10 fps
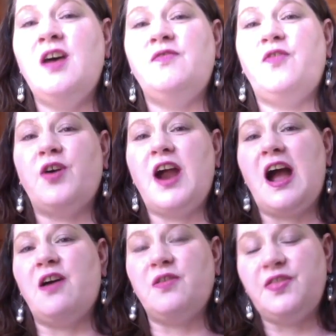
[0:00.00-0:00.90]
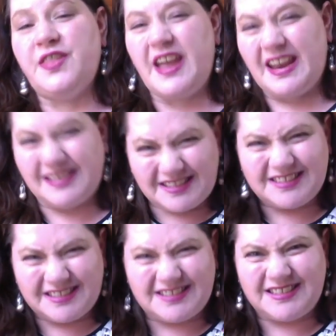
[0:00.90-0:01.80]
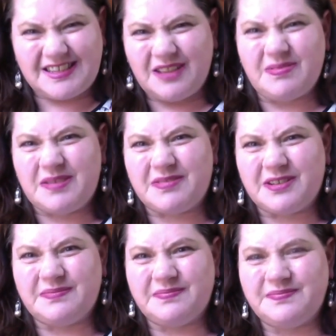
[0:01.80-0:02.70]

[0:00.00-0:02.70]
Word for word: for how they tell people